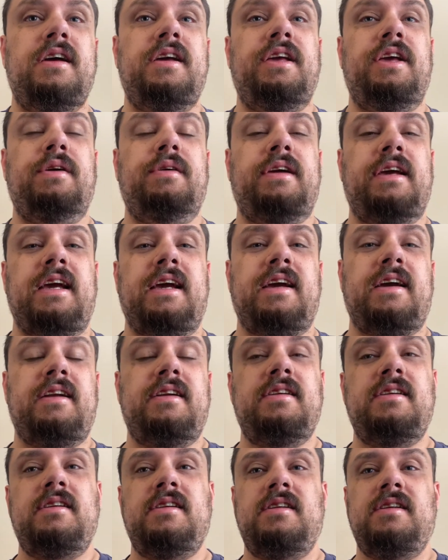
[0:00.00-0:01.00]
You
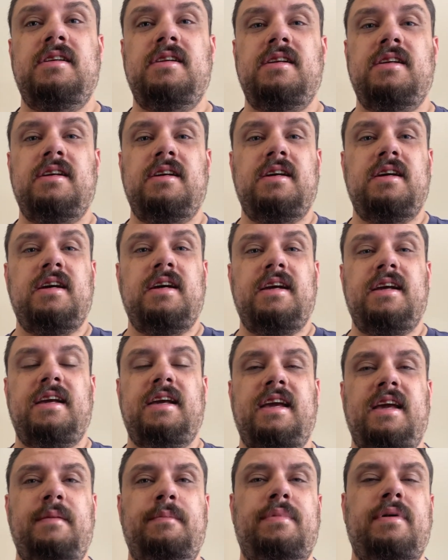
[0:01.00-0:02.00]
can
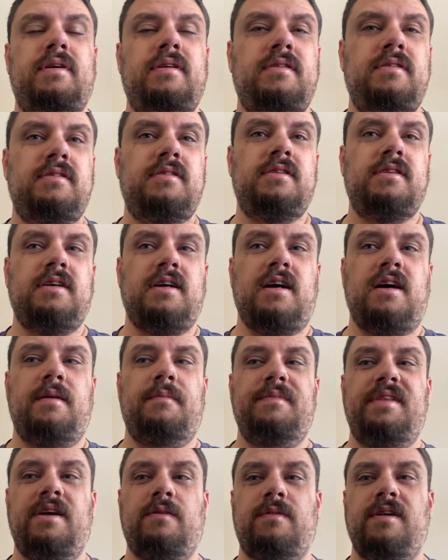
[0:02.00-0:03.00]
keep
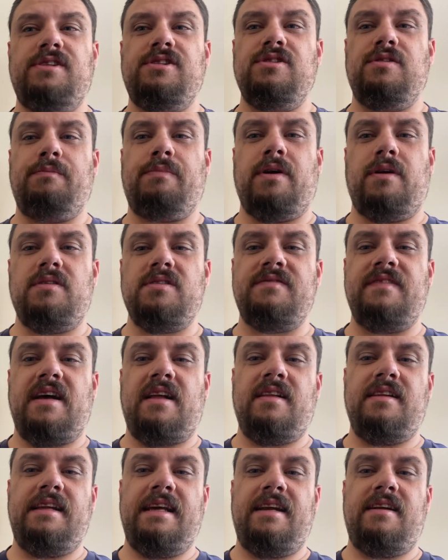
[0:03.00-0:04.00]
um, the original pulse
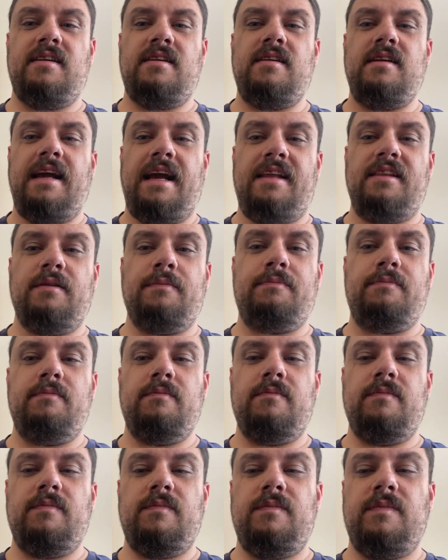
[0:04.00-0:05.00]
validator and the,
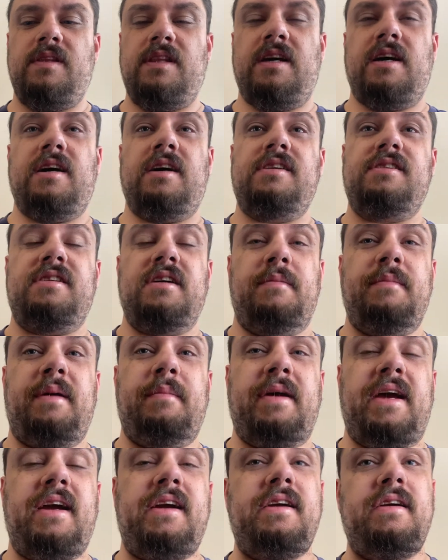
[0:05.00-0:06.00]
the dummy
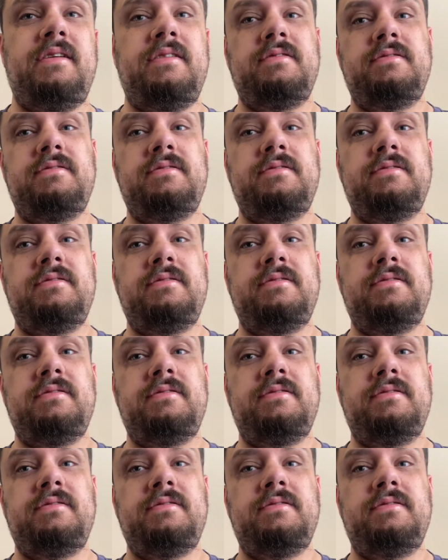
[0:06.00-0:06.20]
mech.